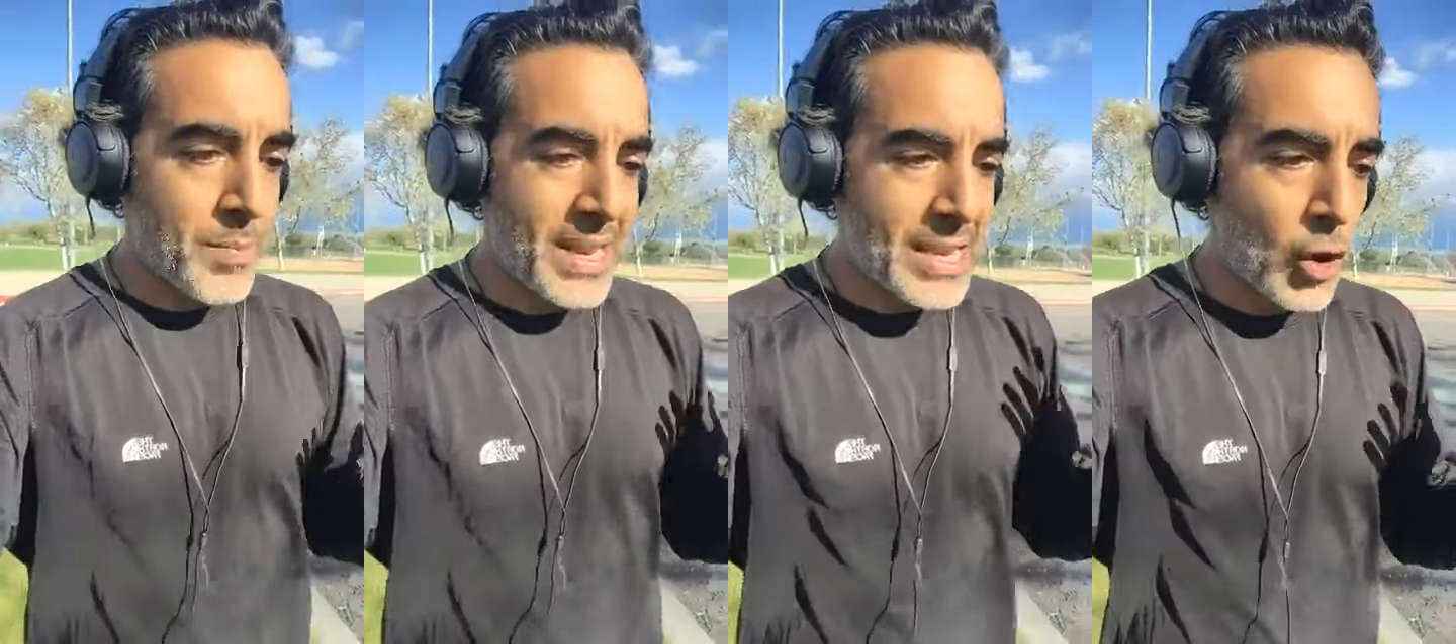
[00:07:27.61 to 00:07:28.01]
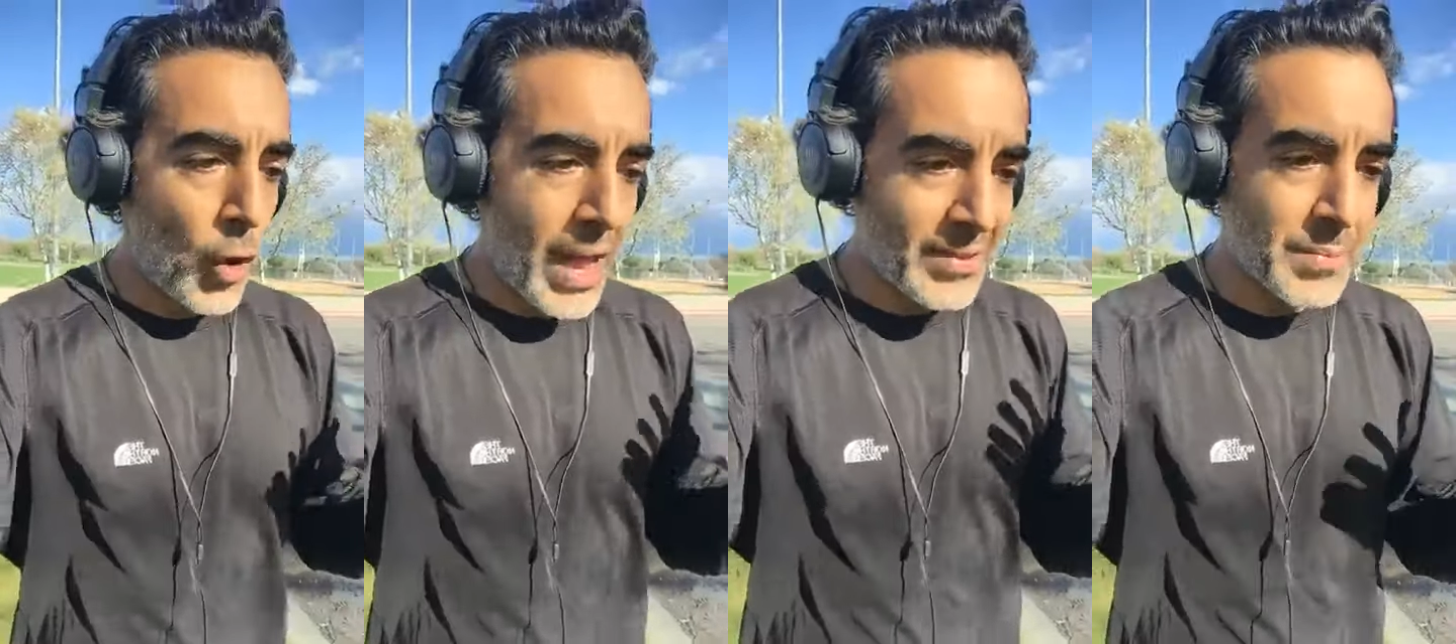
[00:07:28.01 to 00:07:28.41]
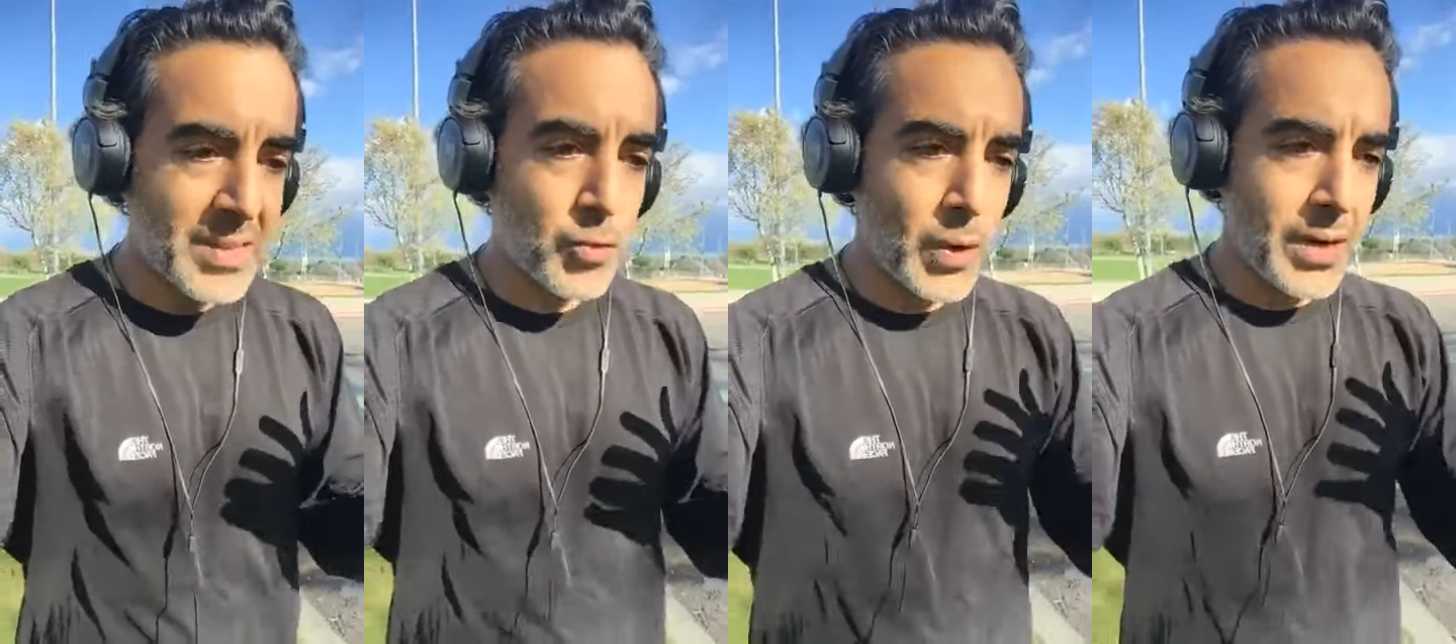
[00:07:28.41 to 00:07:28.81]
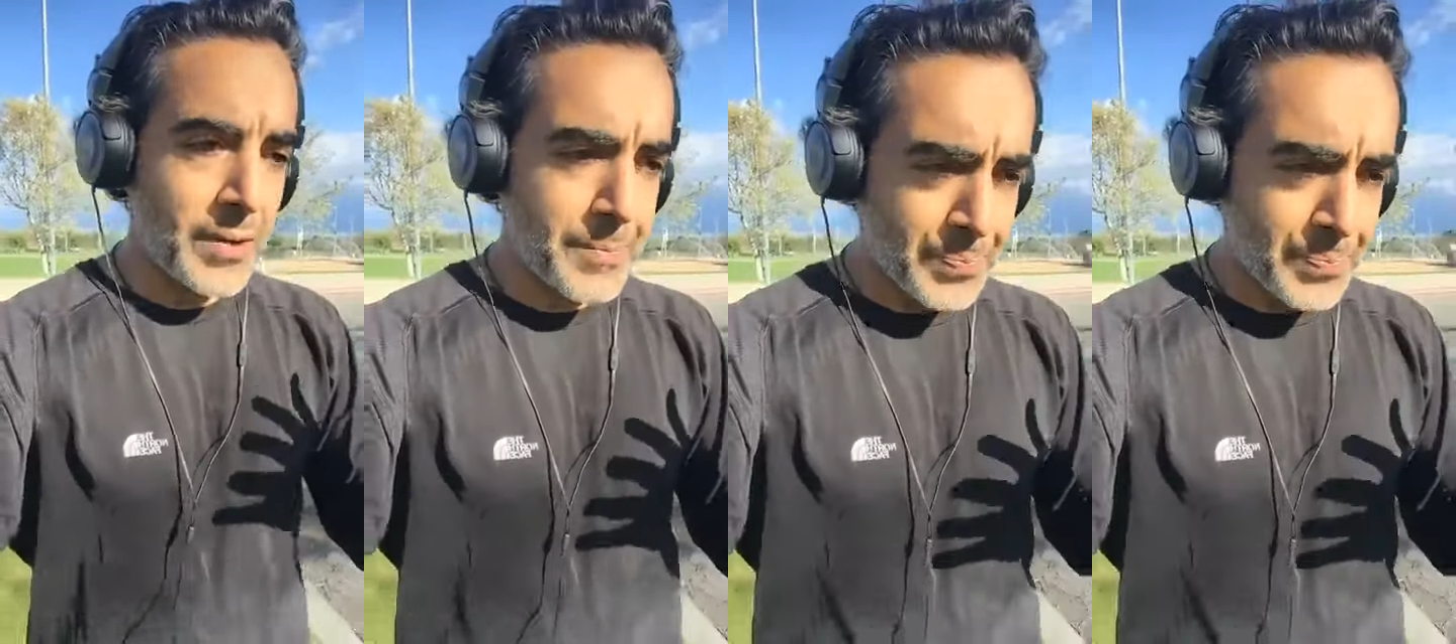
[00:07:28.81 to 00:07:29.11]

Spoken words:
my ego as much where